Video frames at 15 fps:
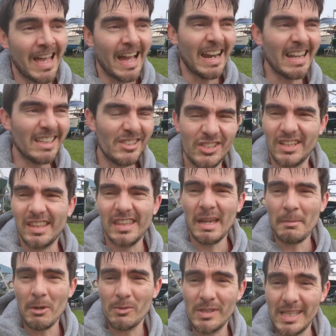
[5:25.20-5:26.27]
And actually the
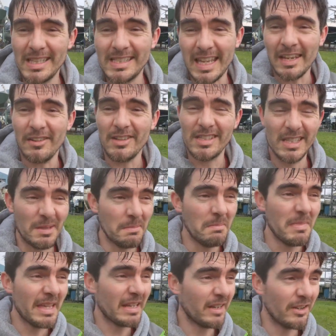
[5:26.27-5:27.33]
MOT centre is in the
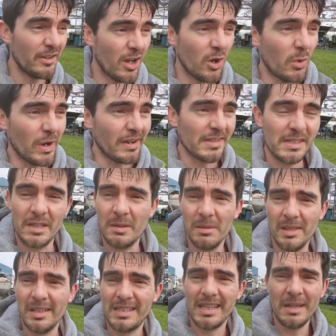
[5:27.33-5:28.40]
middle of nowhere, it's in, the,
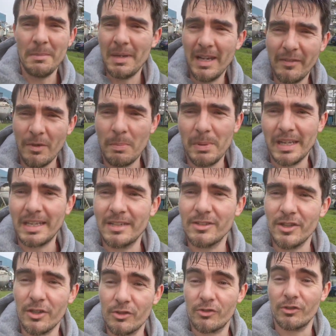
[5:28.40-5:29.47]
it's in the middle of a big
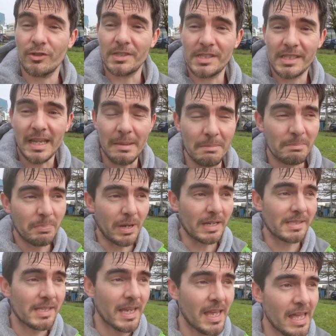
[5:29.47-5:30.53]
industrial estate,
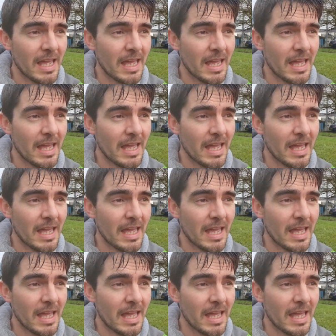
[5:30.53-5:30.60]
but